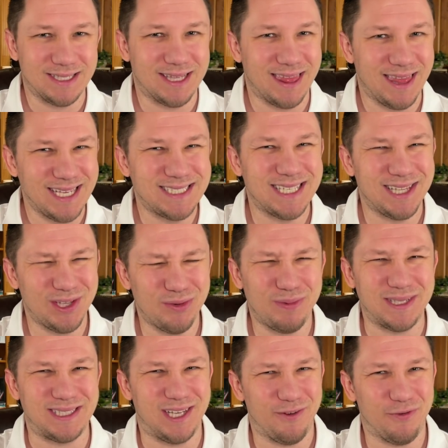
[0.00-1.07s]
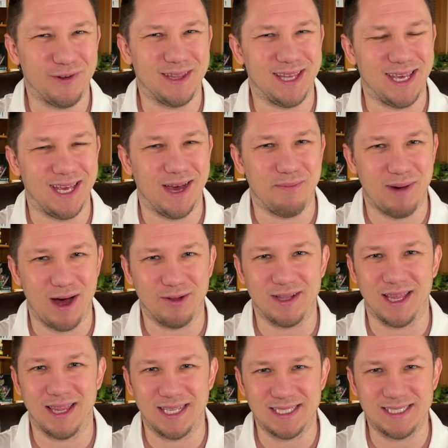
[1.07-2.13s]
thinks a little bit differently about
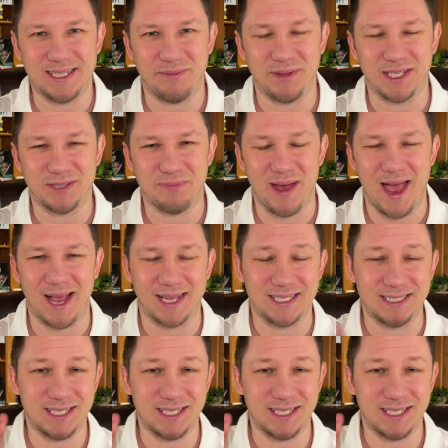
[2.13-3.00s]
the stimulus package.